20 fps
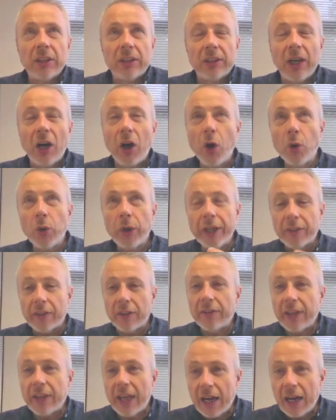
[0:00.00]
holier
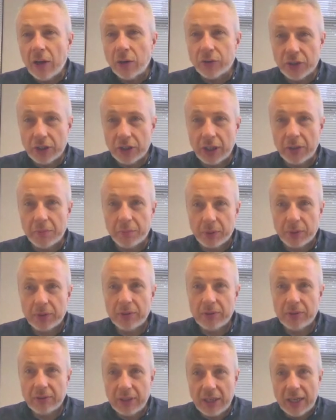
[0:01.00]
than thou type
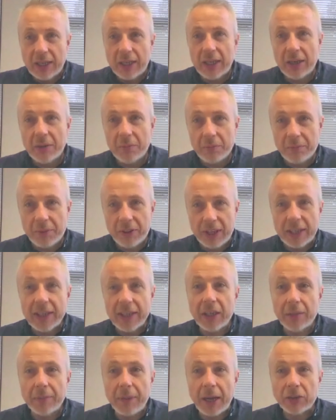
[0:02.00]

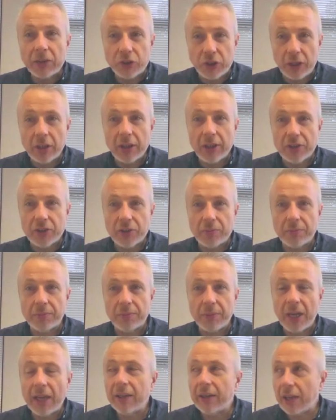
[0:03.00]
thinking about journalism.
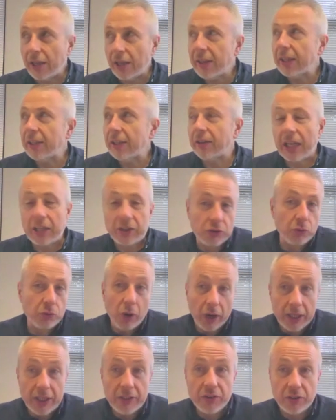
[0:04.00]
And I think that's
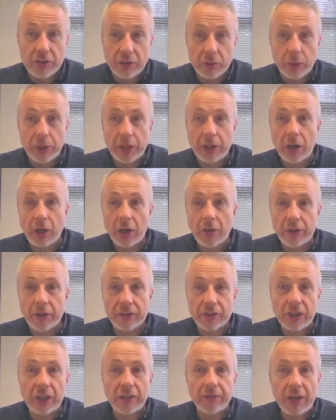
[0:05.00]
right, that we are this
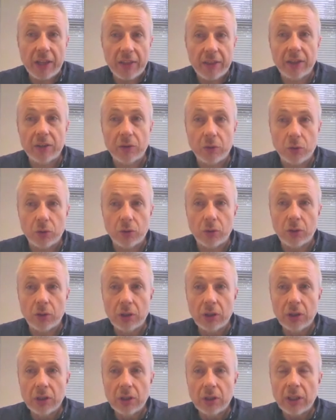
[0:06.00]
kind of ethical
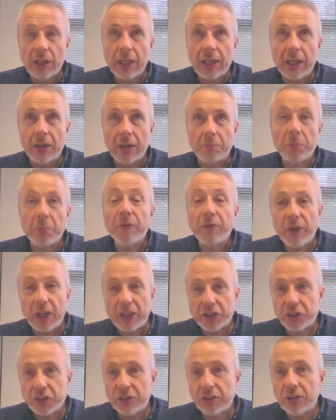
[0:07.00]

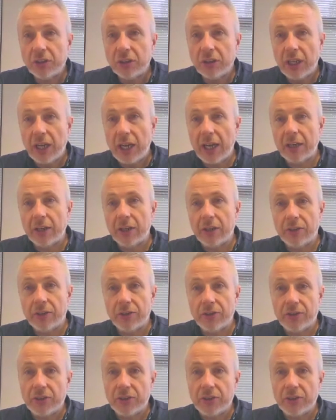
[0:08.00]
profession. And,